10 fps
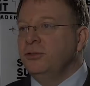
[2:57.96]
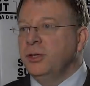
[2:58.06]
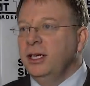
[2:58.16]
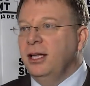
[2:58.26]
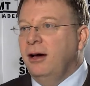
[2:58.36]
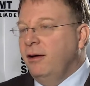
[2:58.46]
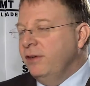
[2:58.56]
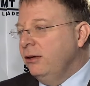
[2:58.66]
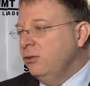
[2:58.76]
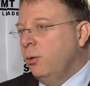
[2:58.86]
Triglav, I've
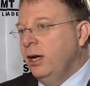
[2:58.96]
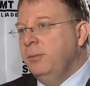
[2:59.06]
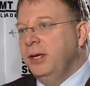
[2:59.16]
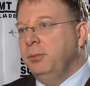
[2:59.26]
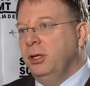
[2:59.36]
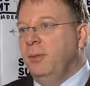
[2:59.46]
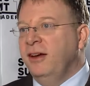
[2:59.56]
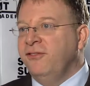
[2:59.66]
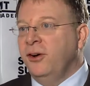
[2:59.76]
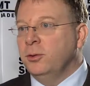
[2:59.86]
got 20 people in
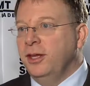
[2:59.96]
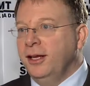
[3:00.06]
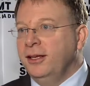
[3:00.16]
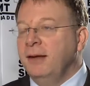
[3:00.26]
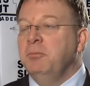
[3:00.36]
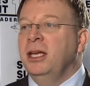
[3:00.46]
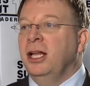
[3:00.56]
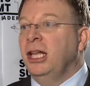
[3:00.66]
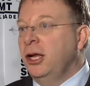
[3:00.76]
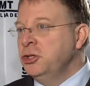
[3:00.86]
my phone that could get me
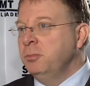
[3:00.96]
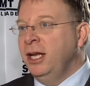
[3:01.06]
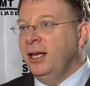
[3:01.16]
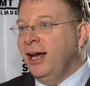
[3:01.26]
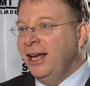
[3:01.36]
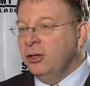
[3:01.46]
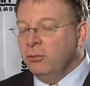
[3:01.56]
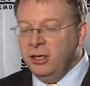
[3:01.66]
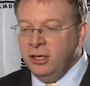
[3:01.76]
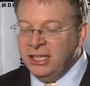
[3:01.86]
a lunch meeting. I
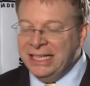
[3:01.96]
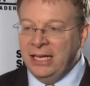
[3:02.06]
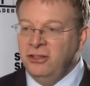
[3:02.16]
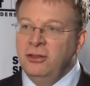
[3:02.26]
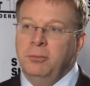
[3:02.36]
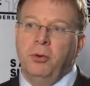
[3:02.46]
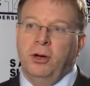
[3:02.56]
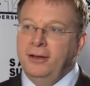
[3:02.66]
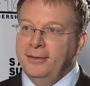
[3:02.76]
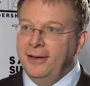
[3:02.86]
don't need to get to the
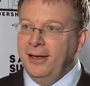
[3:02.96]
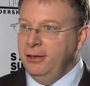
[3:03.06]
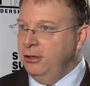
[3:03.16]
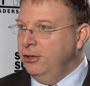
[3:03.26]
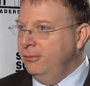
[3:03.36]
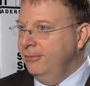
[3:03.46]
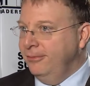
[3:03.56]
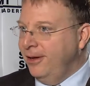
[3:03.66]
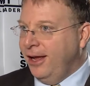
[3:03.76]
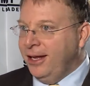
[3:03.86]
point. I
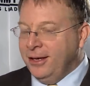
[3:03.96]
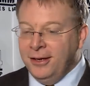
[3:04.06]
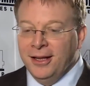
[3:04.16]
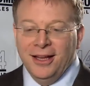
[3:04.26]
can